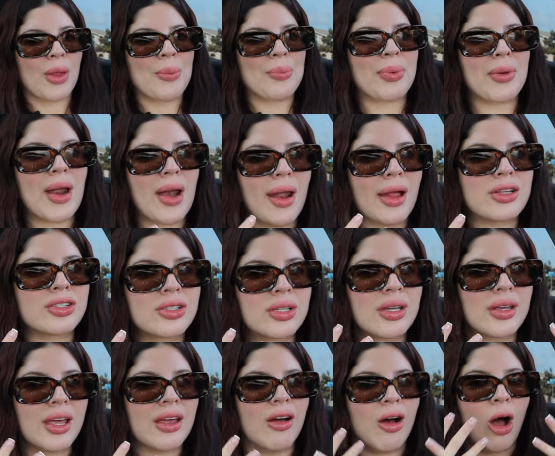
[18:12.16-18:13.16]
But I like to
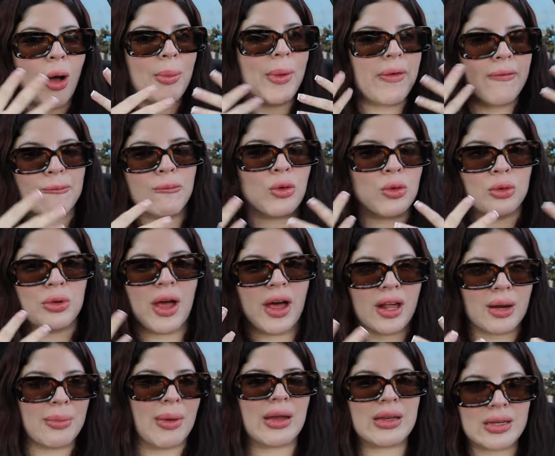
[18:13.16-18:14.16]
get all my food
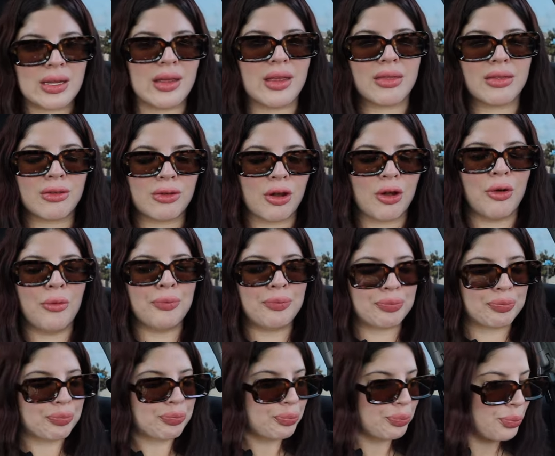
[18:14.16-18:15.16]
out of my teeth, you know?
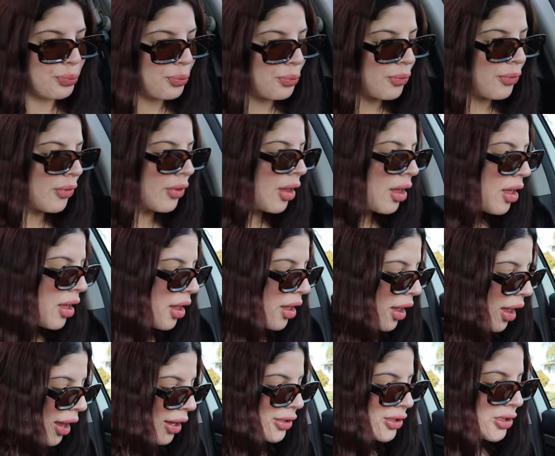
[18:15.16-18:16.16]

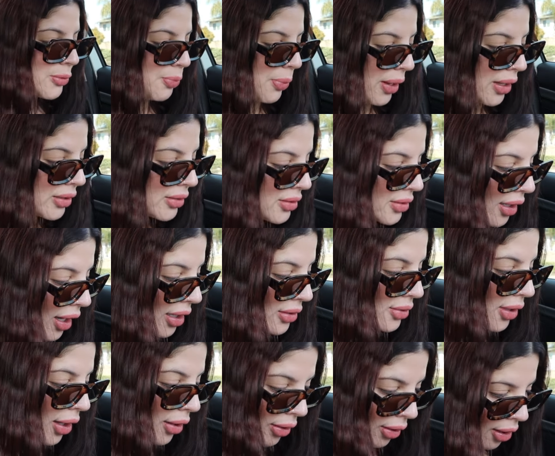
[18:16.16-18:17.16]
As best
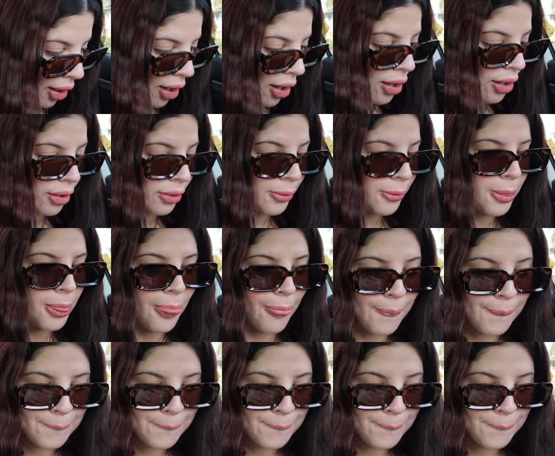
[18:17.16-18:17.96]
as I can.